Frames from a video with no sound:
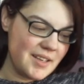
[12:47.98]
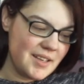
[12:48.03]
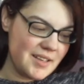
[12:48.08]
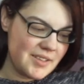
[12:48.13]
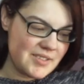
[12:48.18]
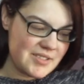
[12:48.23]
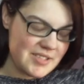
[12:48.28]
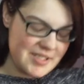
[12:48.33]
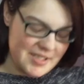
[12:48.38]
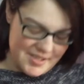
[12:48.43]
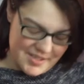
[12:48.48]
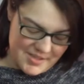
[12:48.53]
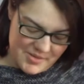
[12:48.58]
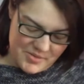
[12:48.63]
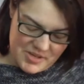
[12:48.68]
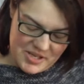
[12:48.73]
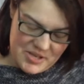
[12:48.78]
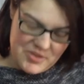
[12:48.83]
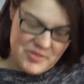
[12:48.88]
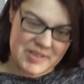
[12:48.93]
This is so
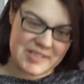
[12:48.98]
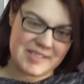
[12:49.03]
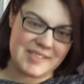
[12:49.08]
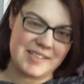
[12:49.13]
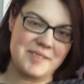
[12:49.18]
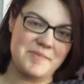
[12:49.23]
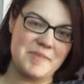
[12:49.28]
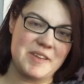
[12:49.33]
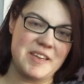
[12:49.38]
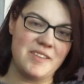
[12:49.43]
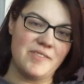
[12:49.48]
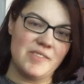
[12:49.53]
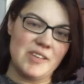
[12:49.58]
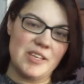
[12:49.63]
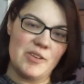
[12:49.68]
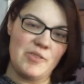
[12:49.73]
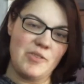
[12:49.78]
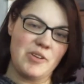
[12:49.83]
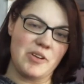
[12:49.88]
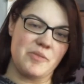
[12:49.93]
cute. It's going to be even
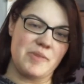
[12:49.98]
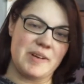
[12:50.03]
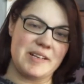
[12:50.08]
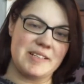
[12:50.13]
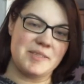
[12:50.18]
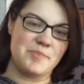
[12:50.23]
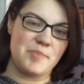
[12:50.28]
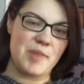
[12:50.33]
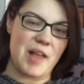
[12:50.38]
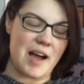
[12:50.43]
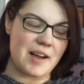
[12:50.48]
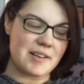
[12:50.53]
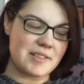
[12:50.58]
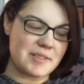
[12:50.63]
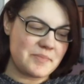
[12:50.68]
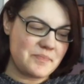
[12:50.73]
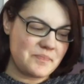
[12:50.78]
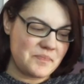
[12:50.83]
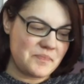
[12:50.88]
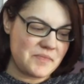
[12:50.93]
cuter when it's blocked.
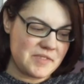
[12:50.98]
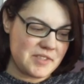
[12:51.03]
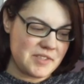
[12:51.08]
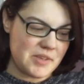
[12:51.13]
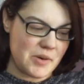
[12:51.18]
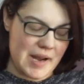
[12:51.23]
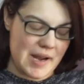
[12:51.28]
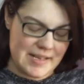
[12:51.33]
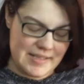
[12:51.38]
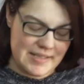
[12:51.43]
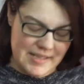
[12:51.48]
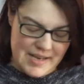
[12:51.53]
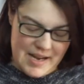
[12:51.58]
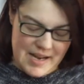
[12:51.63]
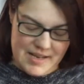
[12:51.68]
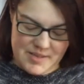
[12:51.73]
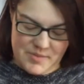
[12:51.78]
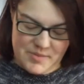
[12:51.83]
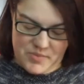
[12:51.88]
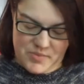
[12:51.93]
So I did
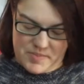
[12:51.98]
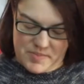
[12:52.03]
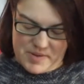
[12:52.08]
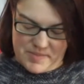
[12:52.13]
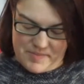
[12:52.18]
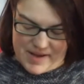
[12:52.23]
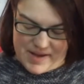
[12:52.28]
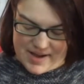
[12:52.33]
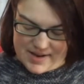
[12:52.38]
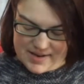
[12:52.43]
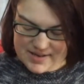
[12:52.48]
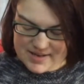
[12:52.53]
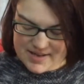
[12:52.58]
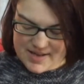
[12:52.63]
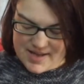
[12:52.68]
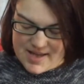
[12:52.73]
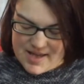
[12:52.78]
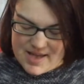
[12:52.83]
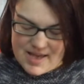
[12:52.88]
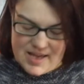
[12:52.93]
end up ripping back.
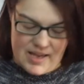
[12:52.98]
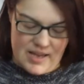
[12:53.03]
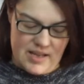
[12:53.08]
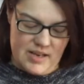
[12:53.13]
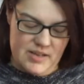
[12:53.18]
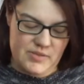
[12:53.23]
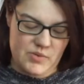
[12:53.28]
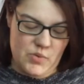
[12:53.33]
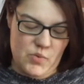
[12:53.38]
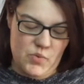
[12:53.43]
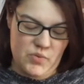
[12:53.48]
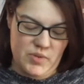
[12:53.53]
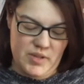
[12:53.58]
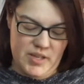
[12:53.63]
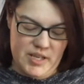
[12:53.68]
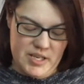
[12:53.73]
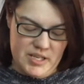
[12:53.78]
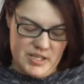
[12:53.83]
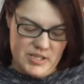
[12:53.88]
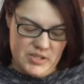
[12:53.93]
It is
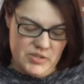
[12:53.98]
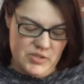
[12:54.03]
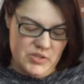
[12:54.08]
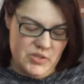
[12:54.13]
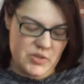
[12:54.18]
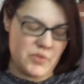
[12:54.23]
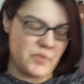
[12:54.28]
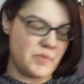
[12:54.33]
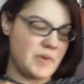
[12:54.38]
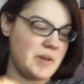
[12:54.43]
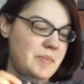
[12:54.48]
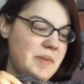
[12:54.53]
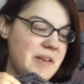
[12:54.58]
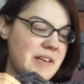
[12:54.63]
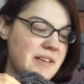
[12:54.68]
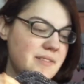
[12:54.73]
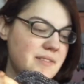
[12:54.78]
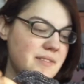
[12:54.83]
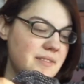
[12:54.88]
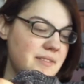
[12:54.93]
only two
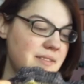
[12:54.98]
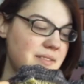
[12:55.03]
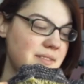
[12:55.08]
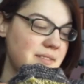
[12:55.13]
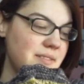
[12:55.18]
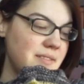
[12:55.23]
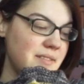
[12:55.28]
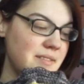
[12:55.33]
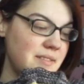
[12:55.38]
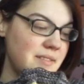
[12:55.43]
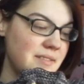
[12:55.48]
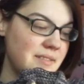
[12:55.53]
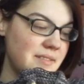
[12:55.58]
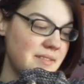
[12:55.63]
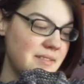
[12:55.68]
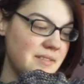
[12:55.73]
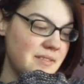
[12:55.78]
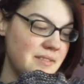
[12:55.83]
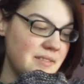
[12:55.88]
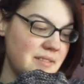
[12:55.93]
repeats.
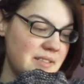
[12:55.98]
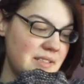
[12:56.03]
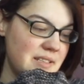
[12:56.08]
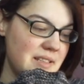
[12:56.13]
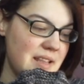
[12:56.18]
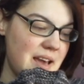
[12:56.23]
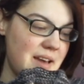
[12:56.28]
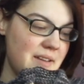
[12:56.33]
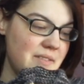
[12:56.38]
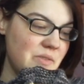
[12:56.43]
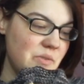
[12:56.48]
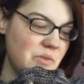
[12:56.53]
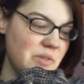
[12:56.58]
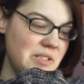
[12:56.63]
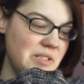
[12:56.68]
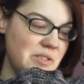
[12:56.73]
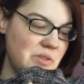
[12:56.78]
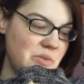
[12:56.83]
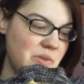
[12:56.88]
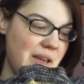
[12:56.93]
See that? Only
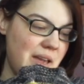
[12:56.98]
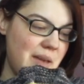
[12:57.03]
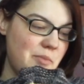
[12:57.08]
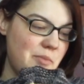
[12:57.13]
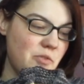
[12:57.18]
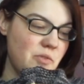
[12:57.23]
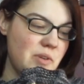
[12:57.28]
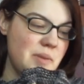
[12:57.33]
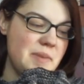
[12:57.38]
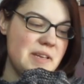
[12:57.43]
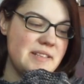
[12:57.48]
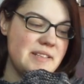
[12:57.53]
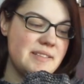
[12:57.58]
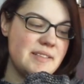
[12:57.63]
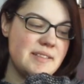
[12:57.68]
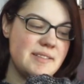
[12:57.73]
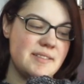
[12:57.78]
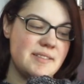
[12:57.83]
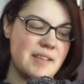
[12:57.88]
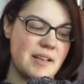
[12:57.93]
two cable repeats
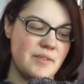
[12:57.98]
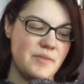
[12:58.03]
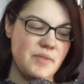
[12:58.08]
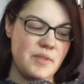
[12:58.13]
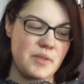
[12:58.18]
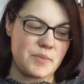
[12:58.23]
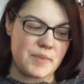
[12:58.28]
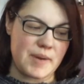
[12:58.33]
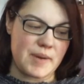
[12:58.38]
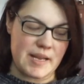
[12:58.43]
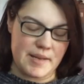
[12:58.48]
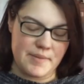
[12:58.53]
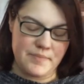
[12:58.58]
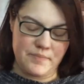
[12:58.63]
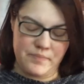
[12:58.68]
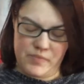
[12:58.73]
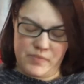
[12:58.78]
instead of three.